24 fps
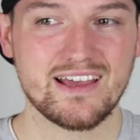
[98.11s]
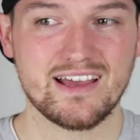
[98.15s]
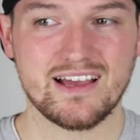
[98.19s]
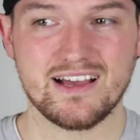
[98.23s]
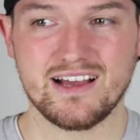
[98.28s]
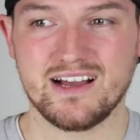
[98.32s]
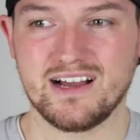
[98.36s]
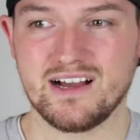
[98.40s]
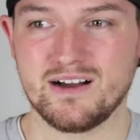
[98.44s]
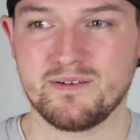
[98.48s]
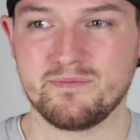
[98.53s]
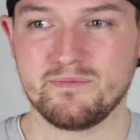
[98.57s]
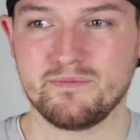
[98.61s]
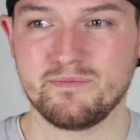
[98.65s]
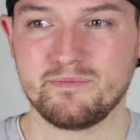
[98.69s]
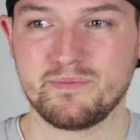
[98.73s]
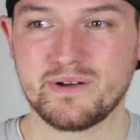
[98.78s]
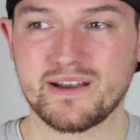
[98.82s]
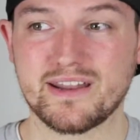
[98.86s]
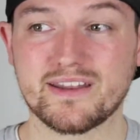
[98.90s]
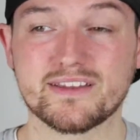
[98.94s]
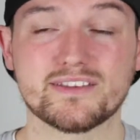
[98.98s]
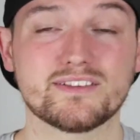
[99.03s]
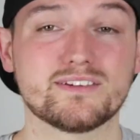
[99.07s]

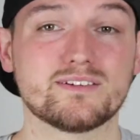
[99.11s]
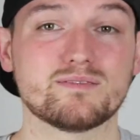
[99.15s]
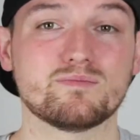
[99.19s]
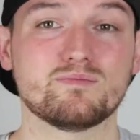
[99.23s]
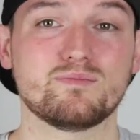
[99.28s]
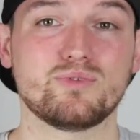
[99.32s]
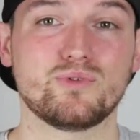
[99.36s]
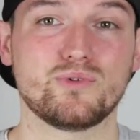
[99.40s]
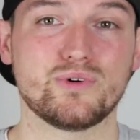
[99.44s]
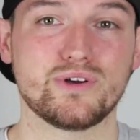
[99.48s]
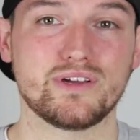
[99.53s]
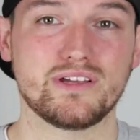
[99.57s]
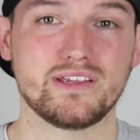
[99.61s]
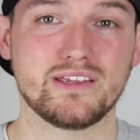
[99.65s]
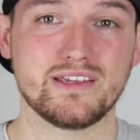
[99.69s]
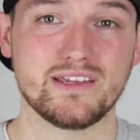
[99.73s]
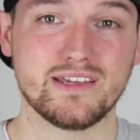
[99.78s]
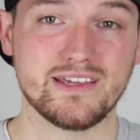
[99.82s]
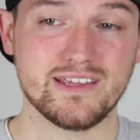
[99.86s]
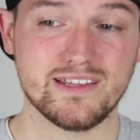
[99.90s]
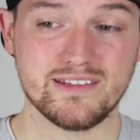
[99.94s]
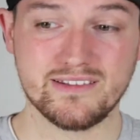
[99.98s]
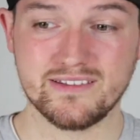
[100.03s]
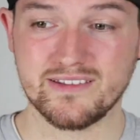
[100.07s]
But at a certain point
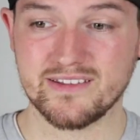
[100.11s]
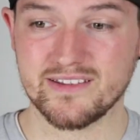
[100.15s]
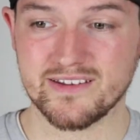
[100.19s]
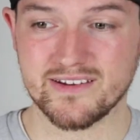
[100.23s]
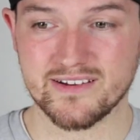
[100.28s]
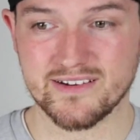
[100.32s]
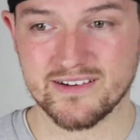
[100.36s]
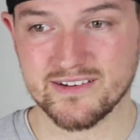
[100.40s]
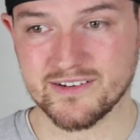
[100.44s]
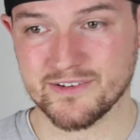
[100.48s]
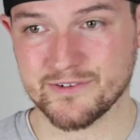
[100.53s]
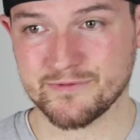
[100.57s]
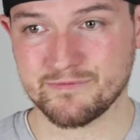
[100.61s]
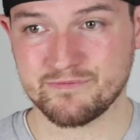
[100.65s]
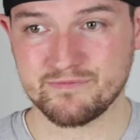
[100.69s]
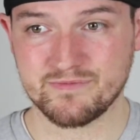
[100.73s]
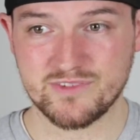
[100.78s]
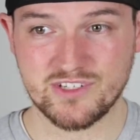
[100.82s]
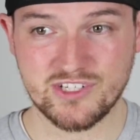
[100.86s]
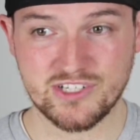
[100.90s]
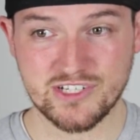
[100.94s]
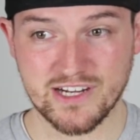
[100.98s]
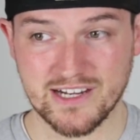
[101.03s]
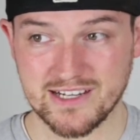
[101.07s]
in their
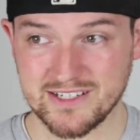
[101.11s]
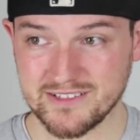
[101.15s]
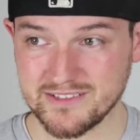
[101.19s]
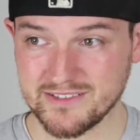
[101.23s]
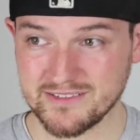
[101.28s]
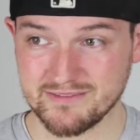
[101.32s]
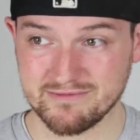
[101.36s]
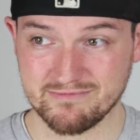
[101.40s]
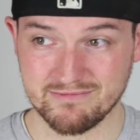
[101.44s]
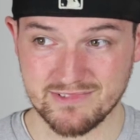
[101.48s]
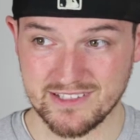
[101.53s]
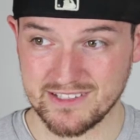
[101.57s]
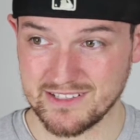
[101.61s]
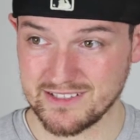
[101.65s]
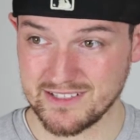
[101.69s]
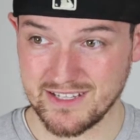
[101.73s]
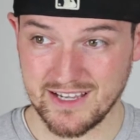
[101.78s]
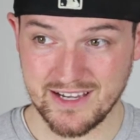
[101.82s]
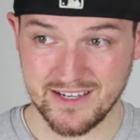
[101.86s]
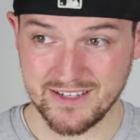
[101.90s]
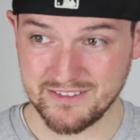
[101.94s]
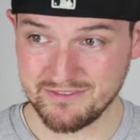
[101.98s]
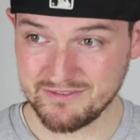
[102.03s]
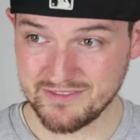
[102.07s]
child
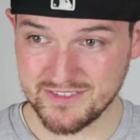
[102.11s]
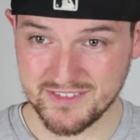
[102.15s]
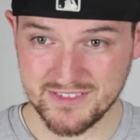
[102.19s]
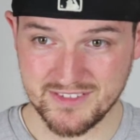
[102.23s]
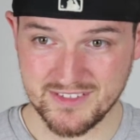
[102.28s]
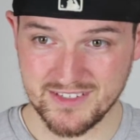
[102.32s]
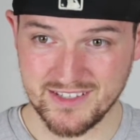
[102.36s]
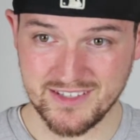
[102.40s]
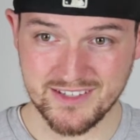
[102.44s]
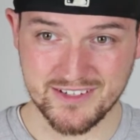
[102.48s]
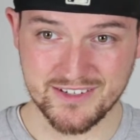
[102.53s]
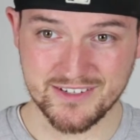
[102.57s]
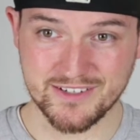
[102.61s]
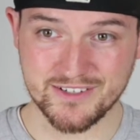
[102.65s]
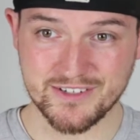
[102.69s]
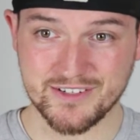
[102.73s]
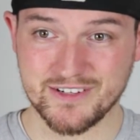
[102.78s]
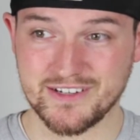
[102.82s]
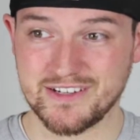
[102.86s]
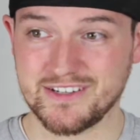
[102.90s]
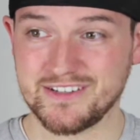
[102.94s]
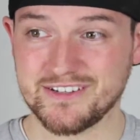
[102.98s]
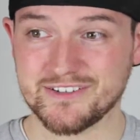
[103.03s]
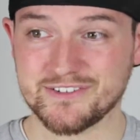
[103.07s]
lives, in
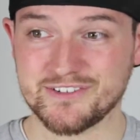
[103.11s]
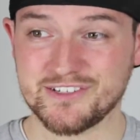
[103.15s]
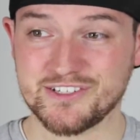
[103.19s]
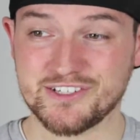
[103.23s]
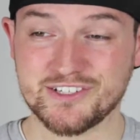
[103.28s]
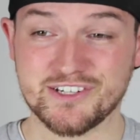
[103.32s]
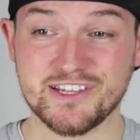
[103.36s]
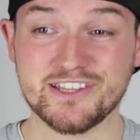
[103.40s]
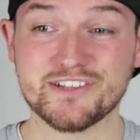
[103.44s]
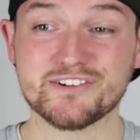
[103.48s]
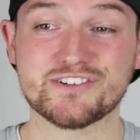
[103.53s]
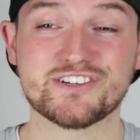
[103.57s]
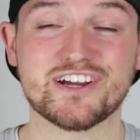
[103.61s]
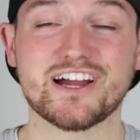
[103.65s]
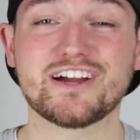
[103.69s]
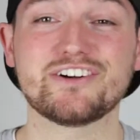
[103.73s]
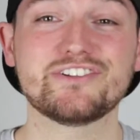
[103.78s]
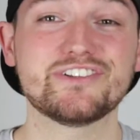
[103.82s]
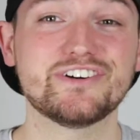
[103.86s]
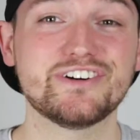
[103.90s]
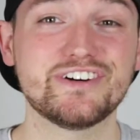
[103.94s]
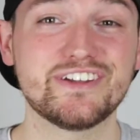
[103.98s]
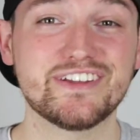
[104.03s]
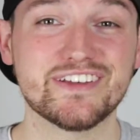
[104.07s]
their
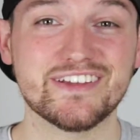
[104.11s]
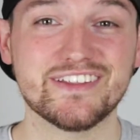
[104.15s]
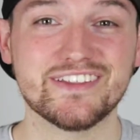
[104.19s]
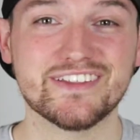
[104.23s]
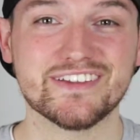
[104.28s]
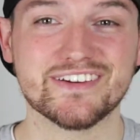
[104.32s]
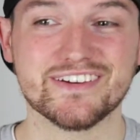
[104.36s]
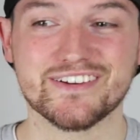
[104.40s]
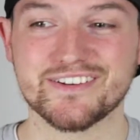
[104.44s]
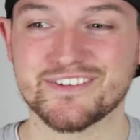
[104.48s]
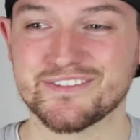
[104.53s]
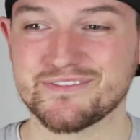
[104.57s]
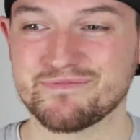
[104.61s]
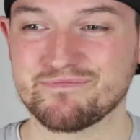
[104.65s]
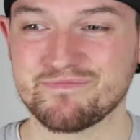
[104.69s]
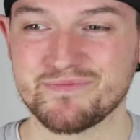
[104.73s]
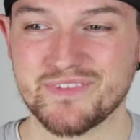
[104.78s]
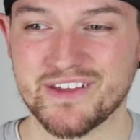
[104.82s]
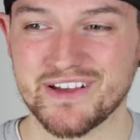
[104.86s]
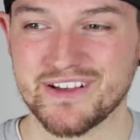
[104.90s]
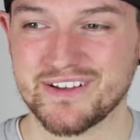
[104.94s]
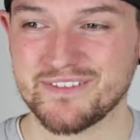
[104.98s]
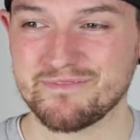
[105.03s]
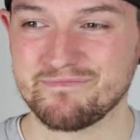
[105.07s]
childhood, in their
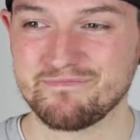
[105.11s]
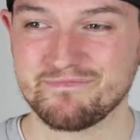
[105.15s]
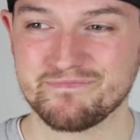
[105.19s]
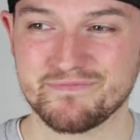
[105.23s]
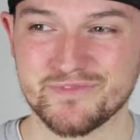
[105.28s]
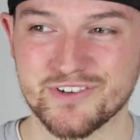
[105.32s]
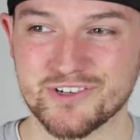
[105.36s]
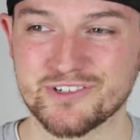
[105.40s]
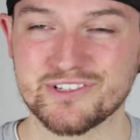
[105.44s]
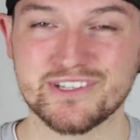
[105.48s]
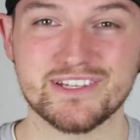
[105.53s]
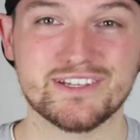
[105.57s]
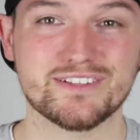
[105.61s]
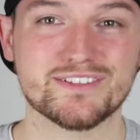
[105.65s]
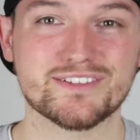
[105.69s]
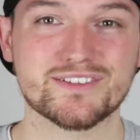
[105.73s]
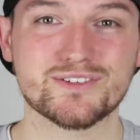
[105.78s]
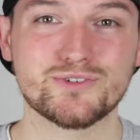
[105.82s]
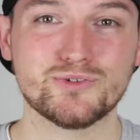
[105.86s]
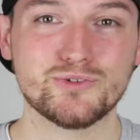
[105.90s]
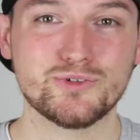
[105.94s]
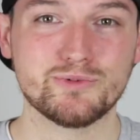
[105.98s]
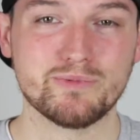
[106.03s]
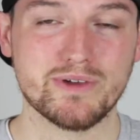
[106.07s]
early in
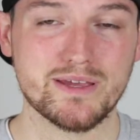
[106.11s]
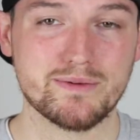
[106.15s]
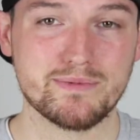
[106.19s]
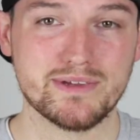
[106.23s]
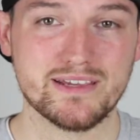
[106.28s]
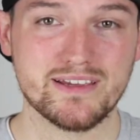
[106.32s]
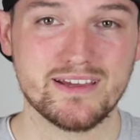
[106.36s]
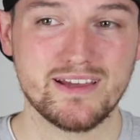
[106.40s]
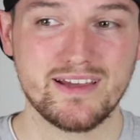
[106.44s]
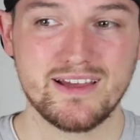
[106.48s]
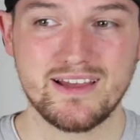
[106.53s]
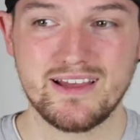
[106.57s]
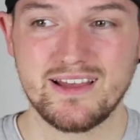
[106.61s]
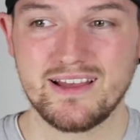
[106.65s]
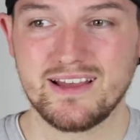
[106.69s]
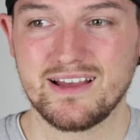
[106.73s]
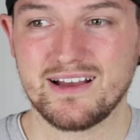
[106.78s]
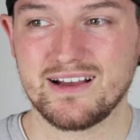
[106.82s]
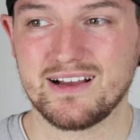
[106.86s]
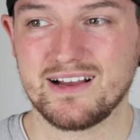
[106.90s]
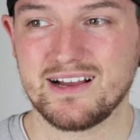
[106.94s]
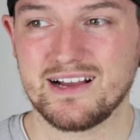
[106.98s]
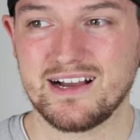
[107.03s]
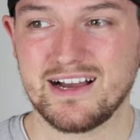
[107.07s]
school maybe,
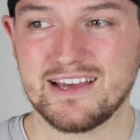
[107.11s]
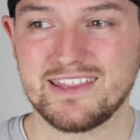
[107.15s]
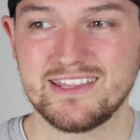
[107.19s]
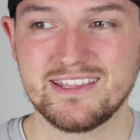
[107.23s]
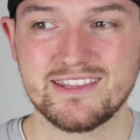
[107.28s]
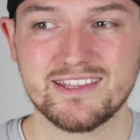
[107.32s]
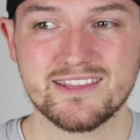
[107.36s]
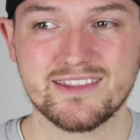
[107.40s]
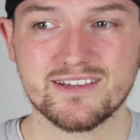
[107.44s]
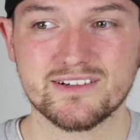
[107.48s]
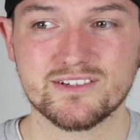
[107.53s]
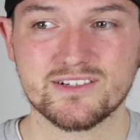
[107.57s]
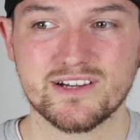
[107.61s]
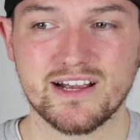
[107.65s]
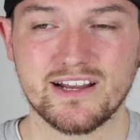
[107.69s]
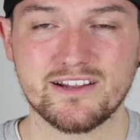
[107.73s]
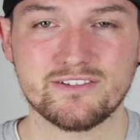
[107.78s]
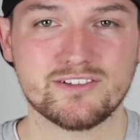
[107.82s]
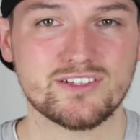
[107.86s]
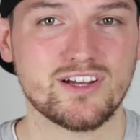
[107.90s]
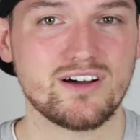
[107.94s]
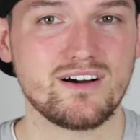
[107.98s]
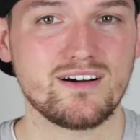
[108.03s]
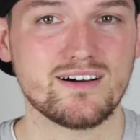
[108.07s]
I think that they're kind
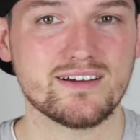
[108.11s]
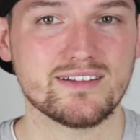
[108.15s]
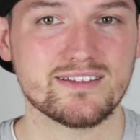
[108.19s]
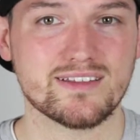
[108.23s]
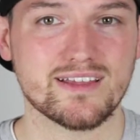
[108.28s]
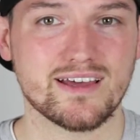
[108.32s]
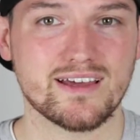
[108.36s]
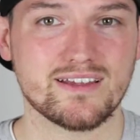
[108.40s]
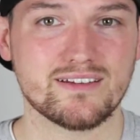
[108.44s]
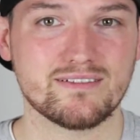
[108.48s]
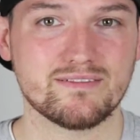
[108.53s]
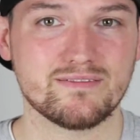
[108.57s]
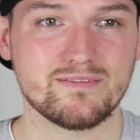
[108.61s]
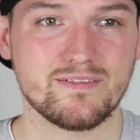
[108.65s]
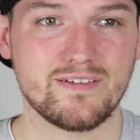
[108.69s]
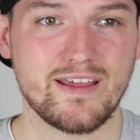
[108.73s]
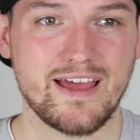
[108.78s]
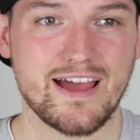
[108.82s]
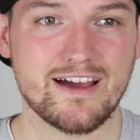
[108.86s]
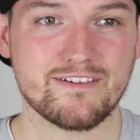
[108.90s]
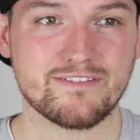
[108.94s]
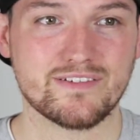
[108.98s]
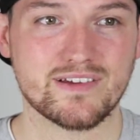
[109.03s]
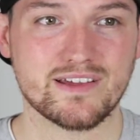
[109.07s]
of taught that
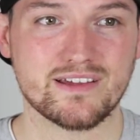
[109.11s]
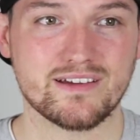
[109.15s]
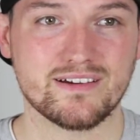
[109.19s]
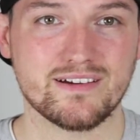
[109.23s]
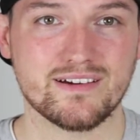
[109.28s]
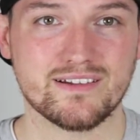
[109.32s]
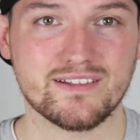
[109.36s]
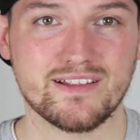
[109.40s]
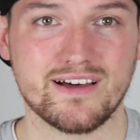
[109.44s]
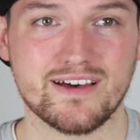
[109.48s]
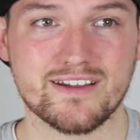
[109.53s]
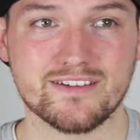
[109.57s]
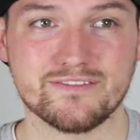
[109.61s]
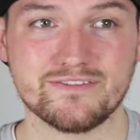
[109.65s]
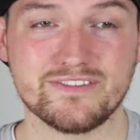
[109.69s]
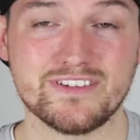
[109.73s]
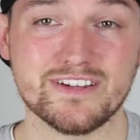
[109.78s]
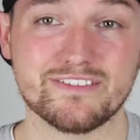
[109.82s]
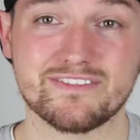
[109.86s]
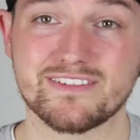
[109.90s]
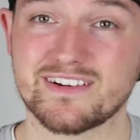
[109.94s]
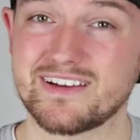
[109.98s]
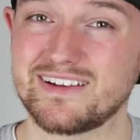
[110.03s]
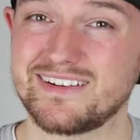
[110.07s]
having a lot of
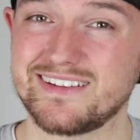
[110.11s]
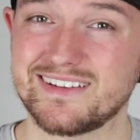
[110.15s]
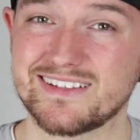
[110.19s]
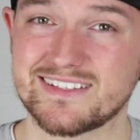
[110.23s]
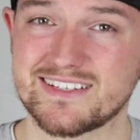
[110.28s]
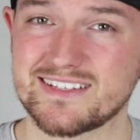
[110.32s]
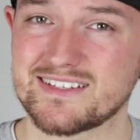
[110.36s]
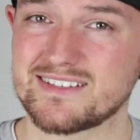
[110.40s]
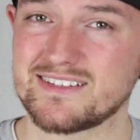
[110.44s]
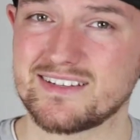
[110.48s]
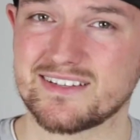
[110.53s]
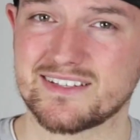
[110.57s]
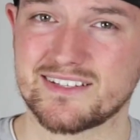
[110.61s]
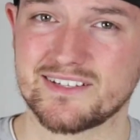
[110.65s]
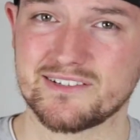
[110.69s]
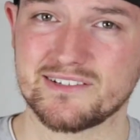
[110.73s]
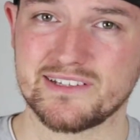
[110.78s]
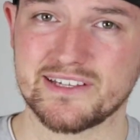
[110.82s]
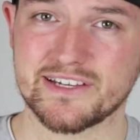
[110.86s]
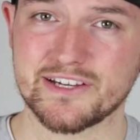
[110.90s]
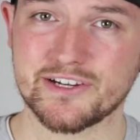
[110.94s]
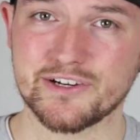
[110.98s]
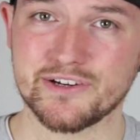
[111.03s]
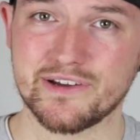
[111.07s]
different ideas isn't
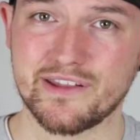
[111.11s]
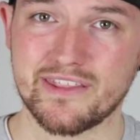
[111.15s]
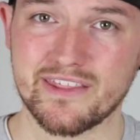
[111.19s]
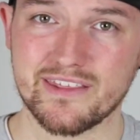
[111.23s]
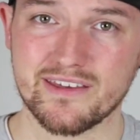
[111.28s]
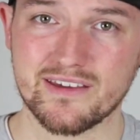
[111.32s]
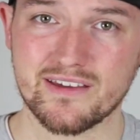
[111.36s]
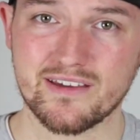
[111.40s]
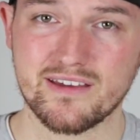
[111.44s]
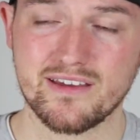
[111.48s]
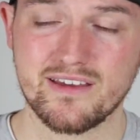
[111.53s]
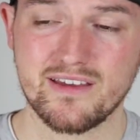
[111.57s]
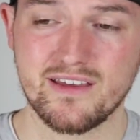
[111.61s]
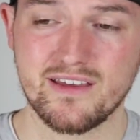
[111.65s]
necessarily a good thing.